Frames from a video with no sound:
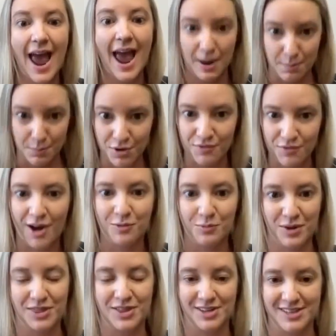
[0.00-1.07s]
and move on
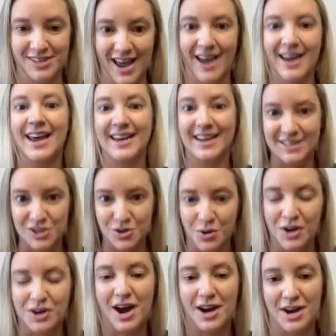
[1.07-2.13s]
with their day and get to
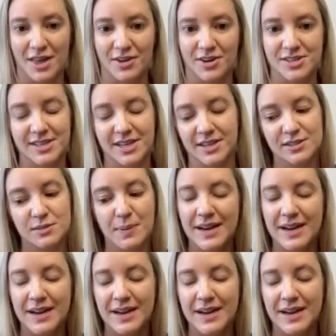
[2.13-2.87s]
work on other skills.